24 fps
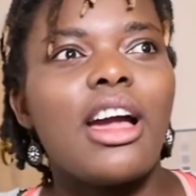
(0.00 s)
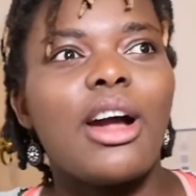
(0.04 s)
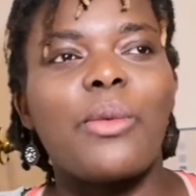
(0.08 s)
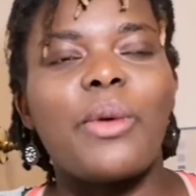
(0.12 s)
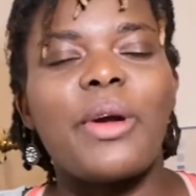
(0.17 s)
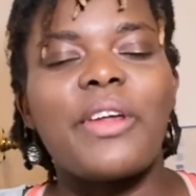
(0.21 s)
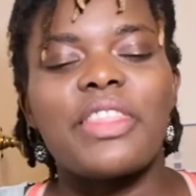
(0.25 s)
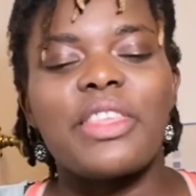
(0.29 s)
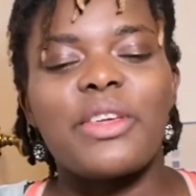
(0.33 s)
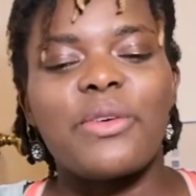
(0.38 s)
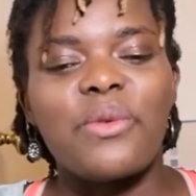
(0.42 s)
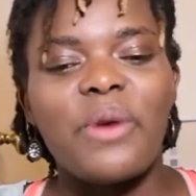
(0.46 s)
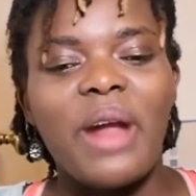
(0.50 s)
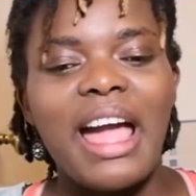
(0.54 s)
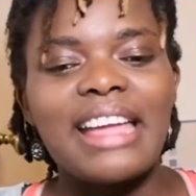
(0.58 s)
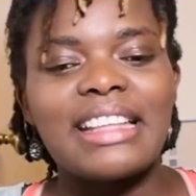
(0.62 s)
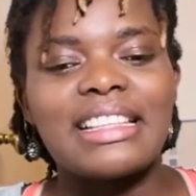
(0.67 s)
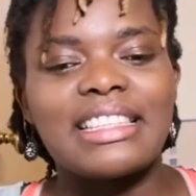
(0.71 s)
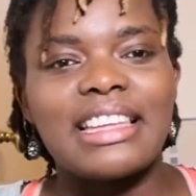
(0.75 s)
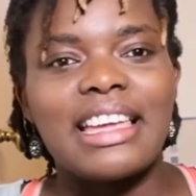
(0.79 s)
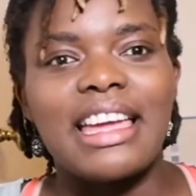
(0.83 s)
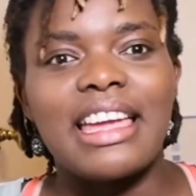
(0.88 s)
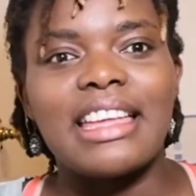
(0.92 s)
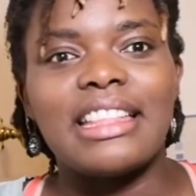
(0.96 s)
When they
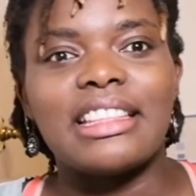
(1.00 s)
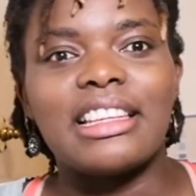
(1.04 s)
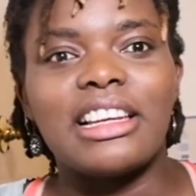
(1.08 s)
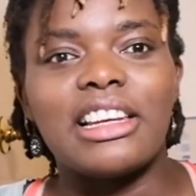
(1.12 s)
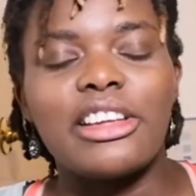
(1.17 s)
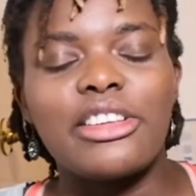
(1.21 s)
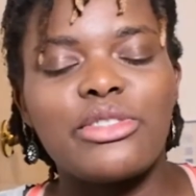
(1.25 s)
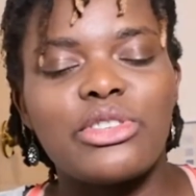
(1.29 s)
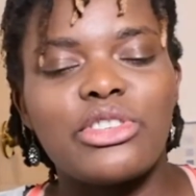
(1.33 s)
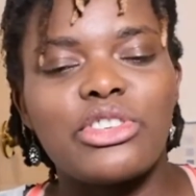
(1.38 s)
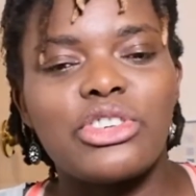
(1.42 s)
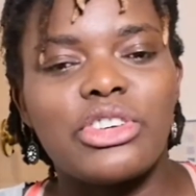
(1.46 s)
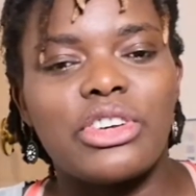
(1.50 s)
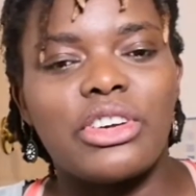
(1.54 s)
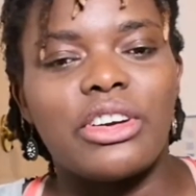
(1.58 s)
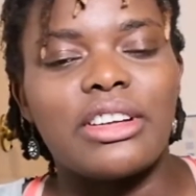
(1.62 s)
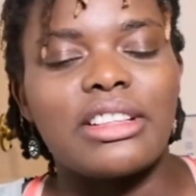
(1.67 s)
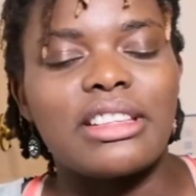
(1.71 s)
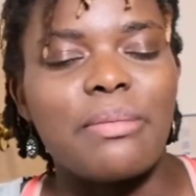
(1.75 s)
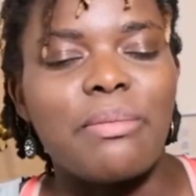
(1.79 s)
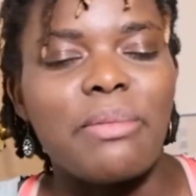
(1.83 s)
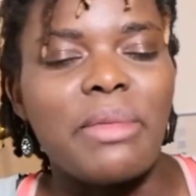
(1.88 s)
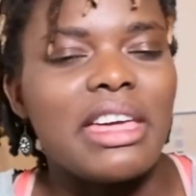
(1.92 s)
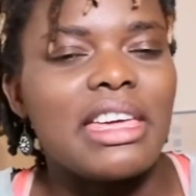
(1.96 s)
write it in the literature,
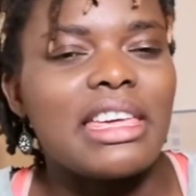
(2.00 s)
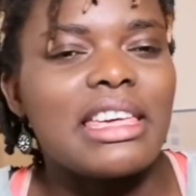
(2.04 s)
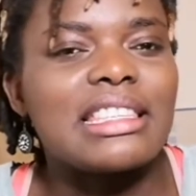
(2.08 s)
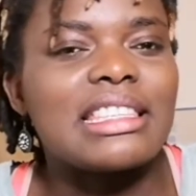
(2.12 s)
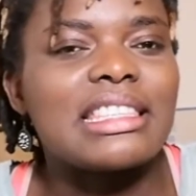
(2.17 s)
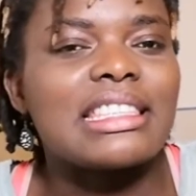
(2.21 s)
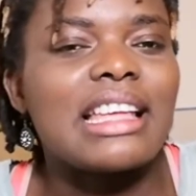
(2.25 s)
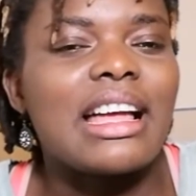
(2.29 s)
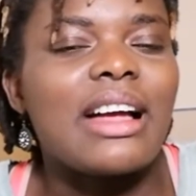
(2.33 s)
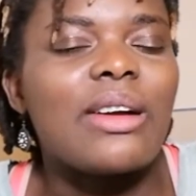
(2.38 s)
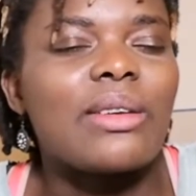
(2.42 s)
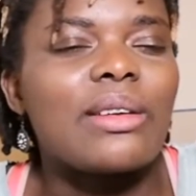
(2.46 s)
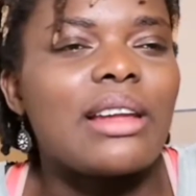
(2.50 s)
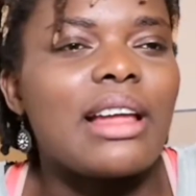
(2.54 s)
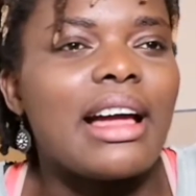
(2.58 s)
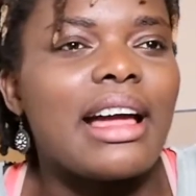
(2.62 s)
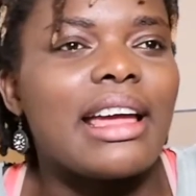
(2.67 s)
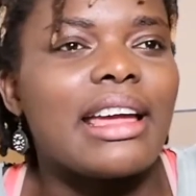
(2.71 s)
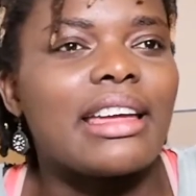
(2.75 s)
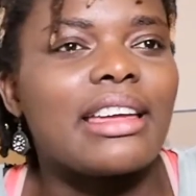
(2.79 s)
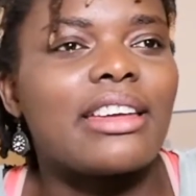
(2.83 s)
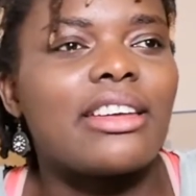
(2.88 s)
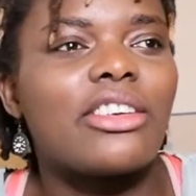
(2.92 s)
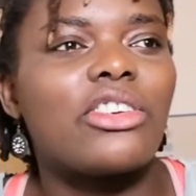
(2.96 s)
they make it sound
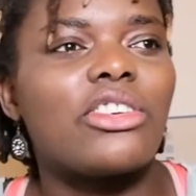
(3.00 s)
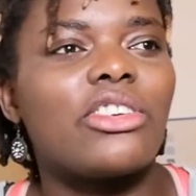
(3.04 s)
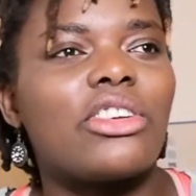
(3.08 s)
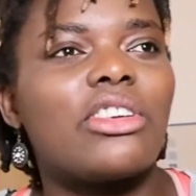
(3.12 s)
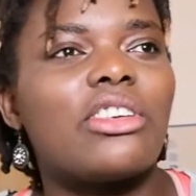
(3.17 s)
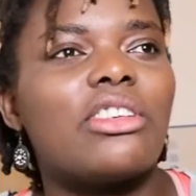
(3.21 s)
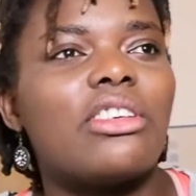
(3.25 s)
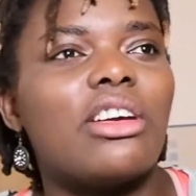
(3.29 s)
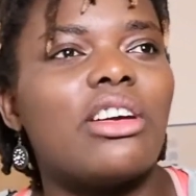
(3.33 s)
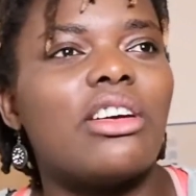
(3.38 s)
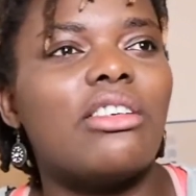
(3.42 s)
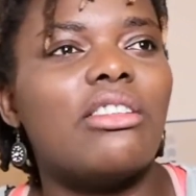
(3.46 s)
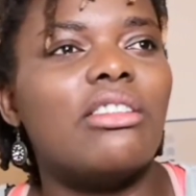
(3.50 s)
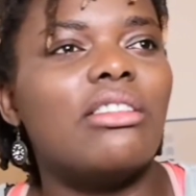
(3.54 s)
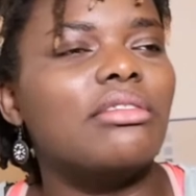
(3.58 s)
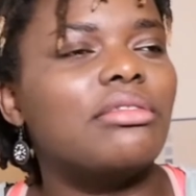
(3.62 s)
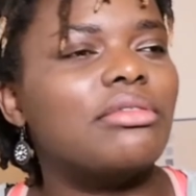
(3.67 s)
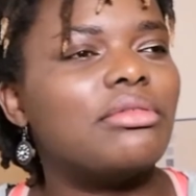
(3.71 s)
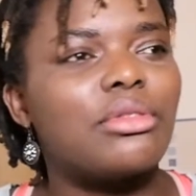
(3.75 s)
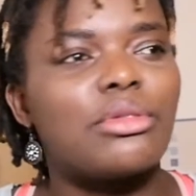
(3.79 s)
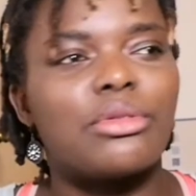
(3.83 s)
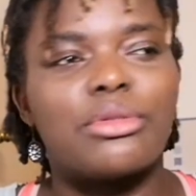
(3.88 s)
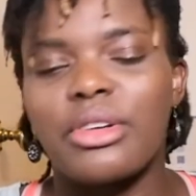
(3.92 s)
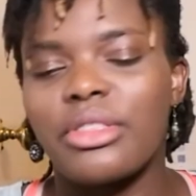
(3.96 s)
like,
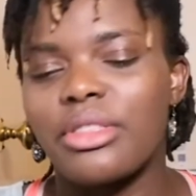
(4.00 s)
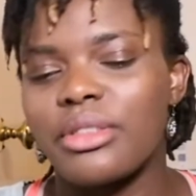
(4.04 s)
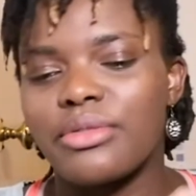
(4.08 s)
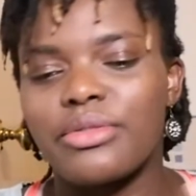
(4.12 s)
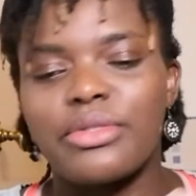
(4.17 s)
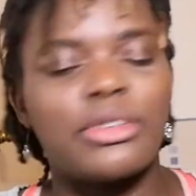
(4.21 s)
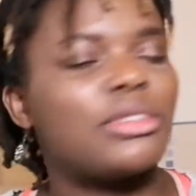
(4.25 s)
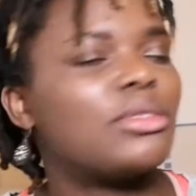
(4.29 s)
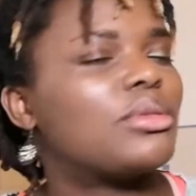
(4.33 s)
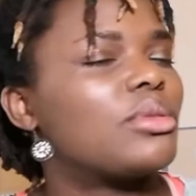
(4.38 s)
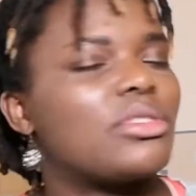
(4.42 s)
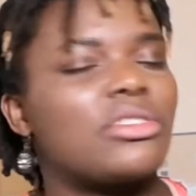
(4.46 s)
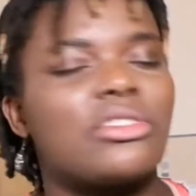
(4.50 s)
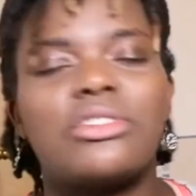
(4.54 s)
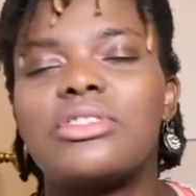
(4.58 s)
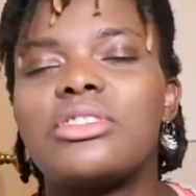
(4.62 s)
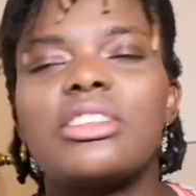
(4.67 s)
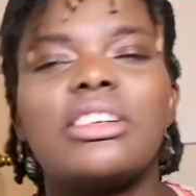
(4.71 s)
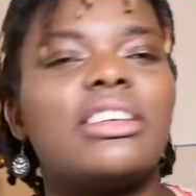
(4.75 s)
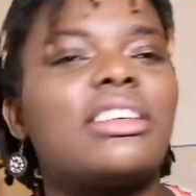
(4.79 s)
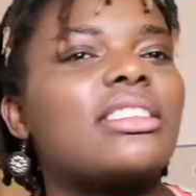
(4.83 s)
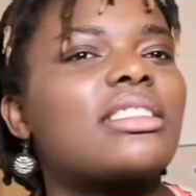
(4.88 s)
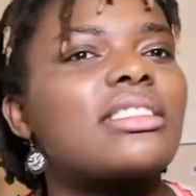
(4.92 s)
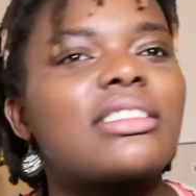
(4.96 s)
Rutherford was
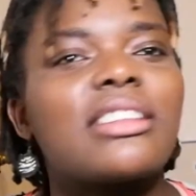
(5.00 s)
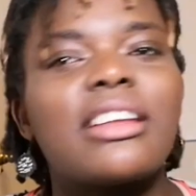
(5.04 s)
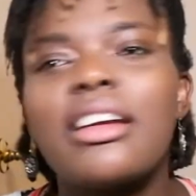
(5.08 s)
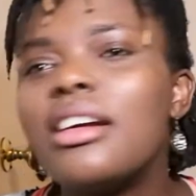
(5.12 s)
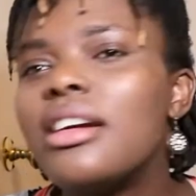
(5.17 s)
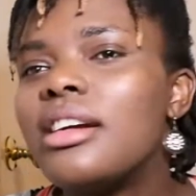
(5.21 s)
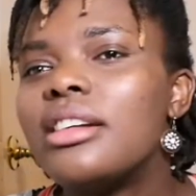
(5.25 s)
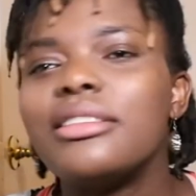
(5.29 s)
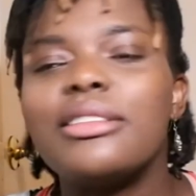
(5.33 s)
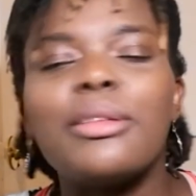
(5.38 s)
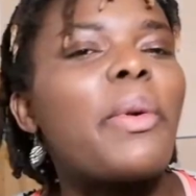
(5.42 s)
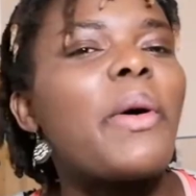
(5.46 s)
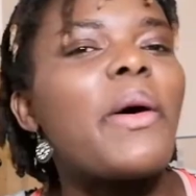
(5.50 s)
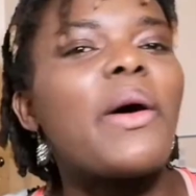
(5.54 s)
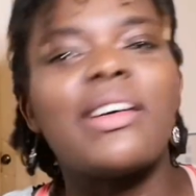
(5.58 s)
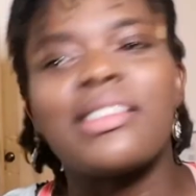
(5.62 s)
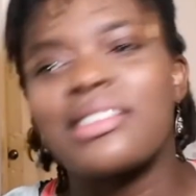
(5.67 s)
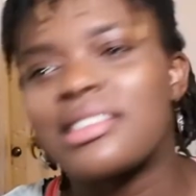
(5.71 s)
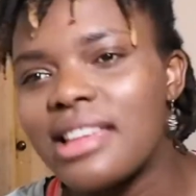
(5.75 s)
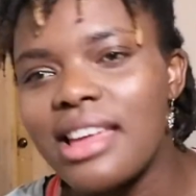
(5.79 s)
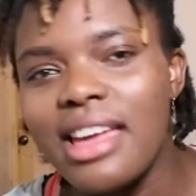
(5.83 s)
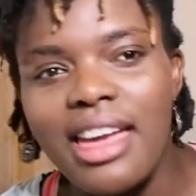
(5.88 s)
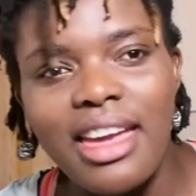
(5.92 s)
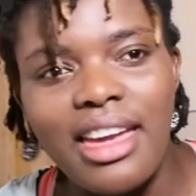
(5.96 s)
just the
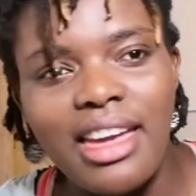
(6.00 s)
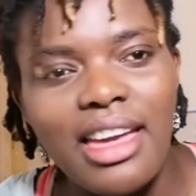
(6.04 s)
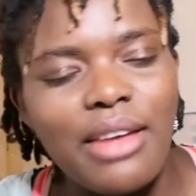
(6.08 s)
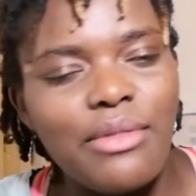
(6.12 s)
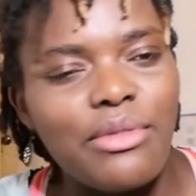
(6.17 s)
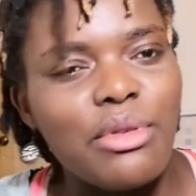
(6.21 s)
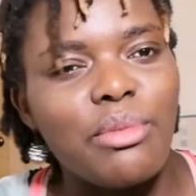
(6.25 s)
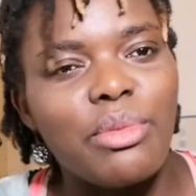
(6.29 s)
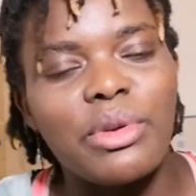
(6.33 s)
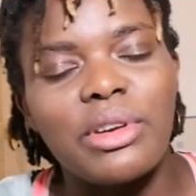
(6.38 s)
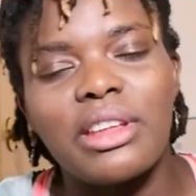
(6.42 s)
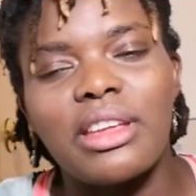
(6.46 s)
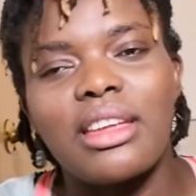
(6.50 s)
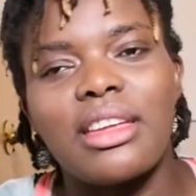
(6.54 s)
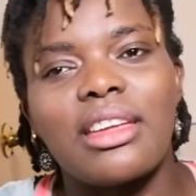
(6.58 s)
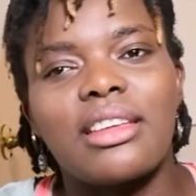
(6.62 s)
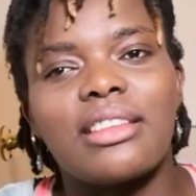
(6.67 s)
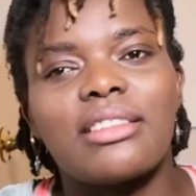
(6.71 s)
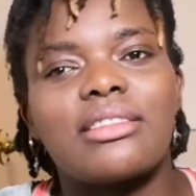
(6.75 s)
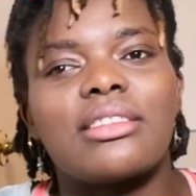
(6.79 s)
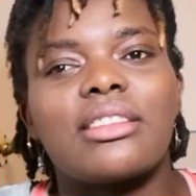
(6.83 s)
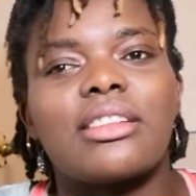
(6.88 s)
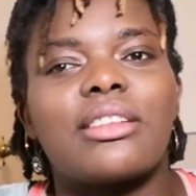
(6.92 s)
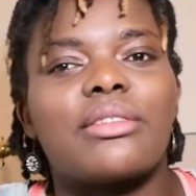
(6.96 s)
person,
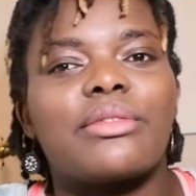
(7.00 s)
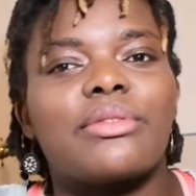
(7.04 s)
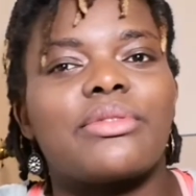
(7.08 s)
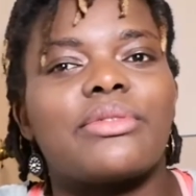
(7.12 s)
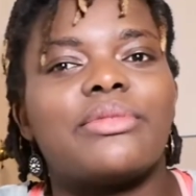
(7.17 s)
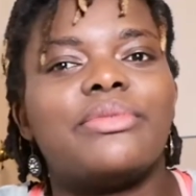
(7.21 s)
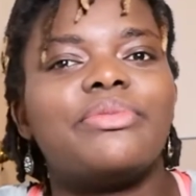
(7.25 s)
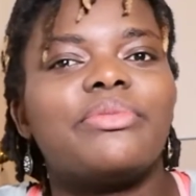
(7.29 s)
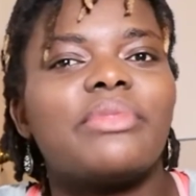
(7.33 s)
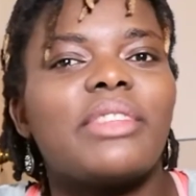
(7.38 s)
everybody sort of,